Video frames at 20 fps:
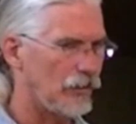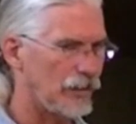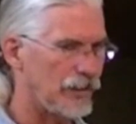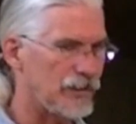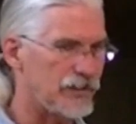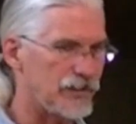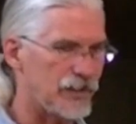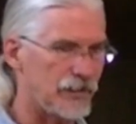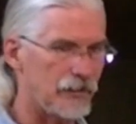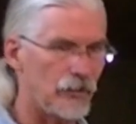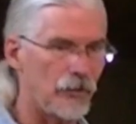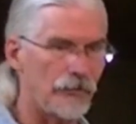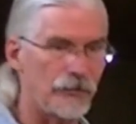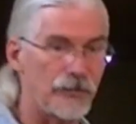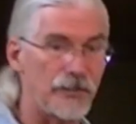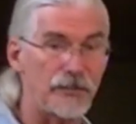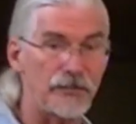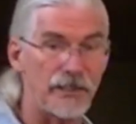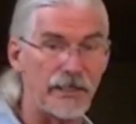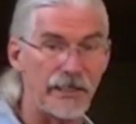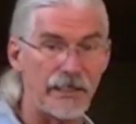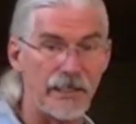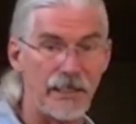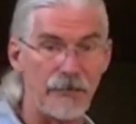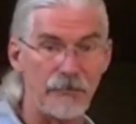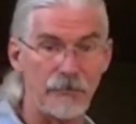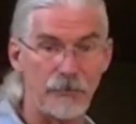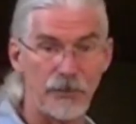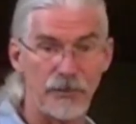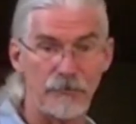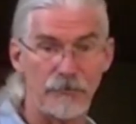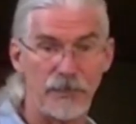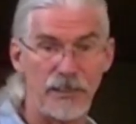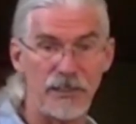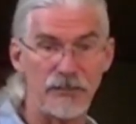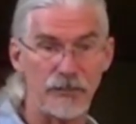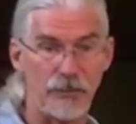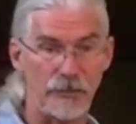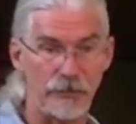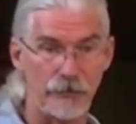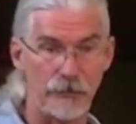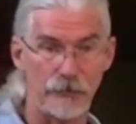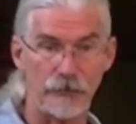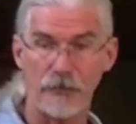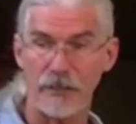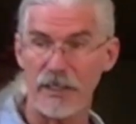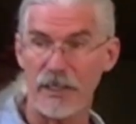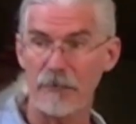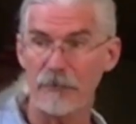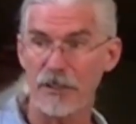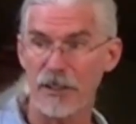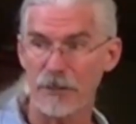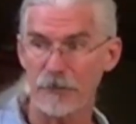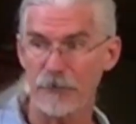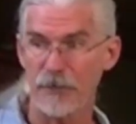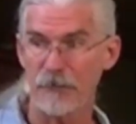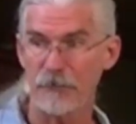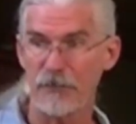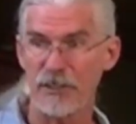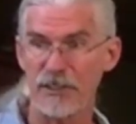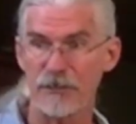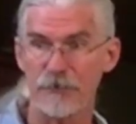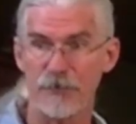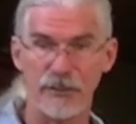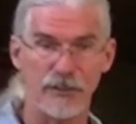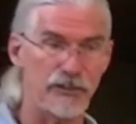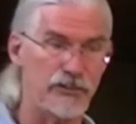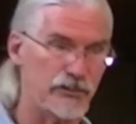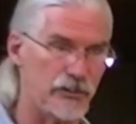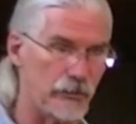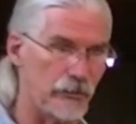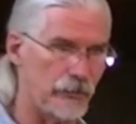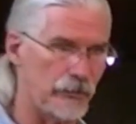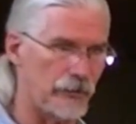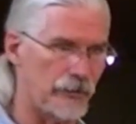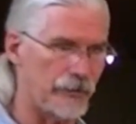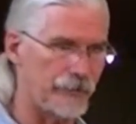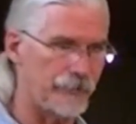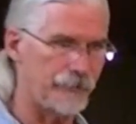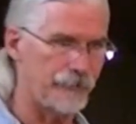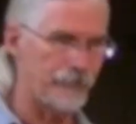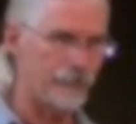Only he said, Don't think that I came to bring peace on the earth. I came not to bring peace, but a sword.